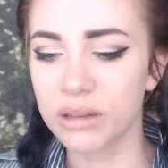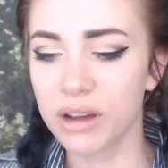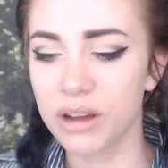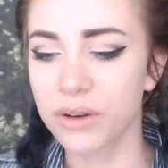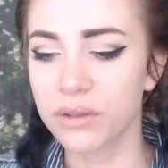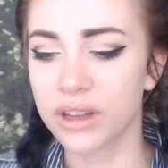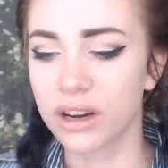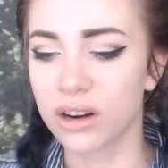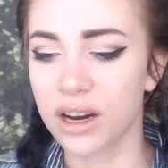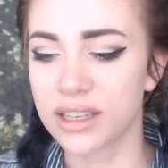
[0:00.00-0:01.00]
my phone
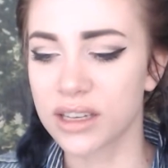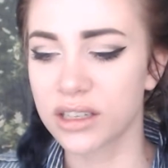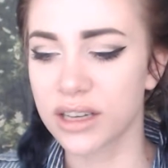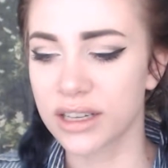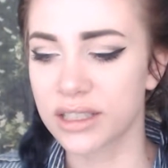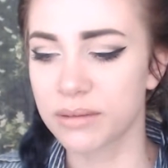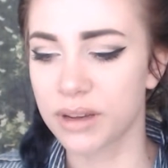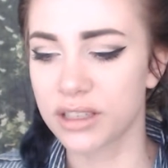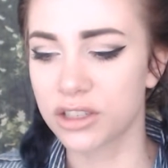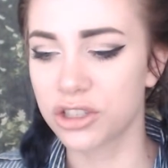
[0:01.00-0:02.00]
there, I sent a text
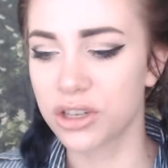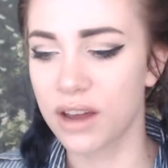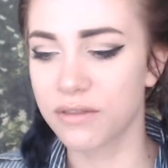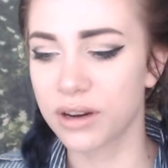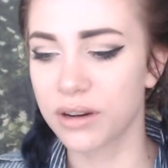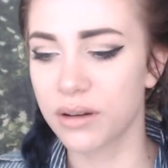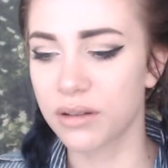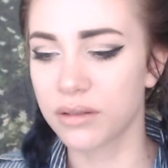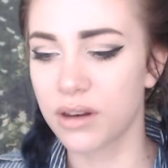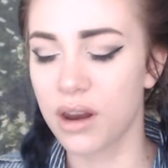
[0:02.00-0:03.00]
message to every
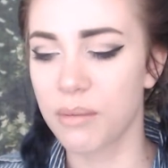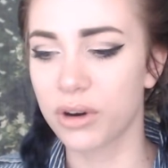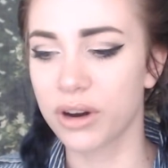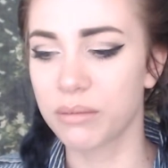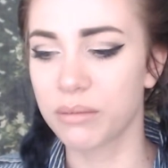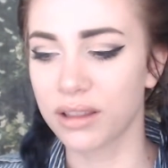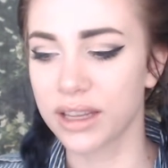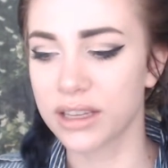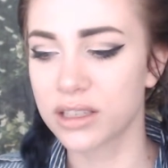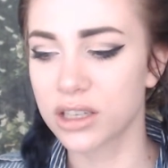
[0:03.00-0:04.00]
number in my
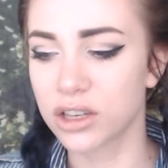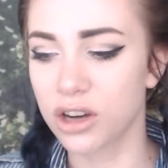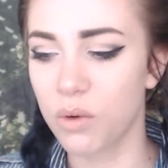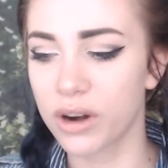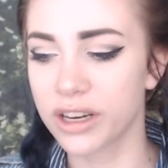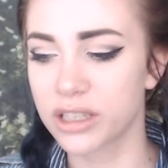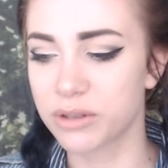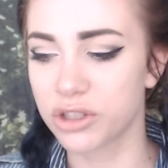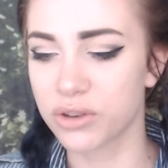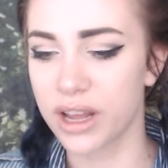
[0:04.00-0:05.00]
list. Not wanting to
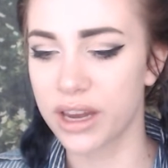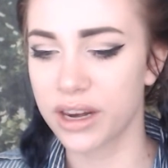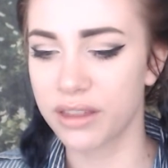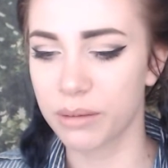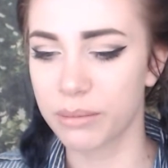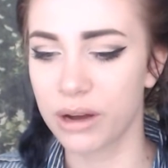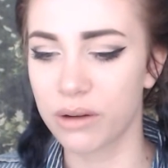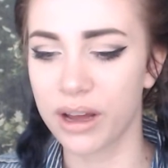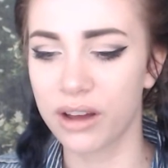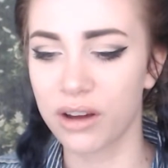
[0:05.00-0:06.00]
betray anything about
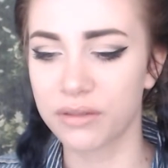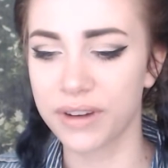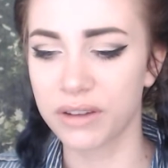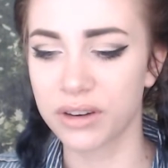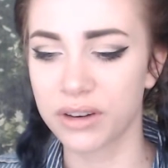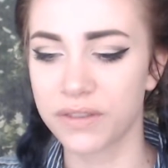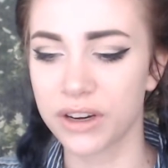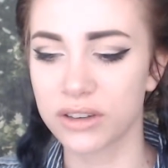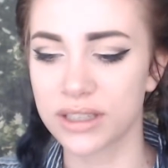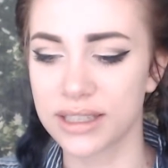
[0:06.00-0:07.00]
my unfounded
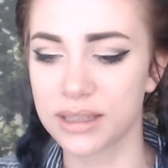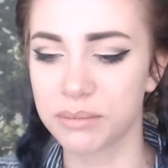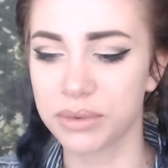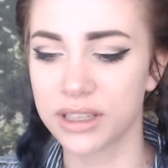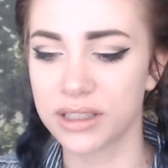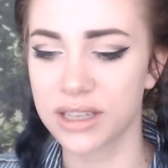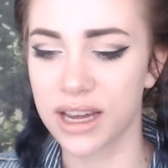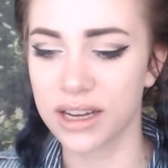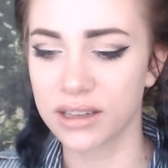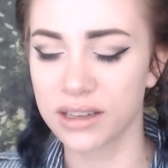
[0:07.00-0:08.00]
fears, I
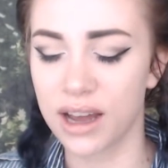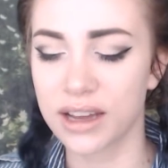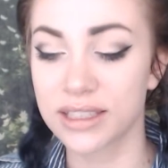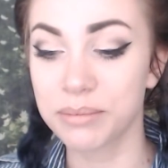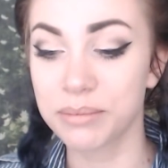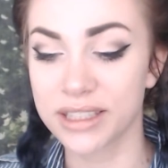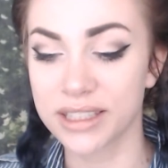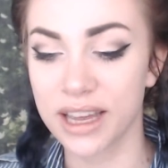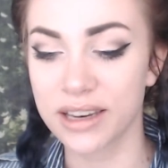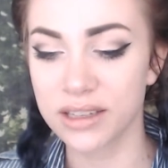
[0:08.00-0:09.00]
simply
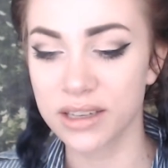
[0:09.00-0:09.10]
sent,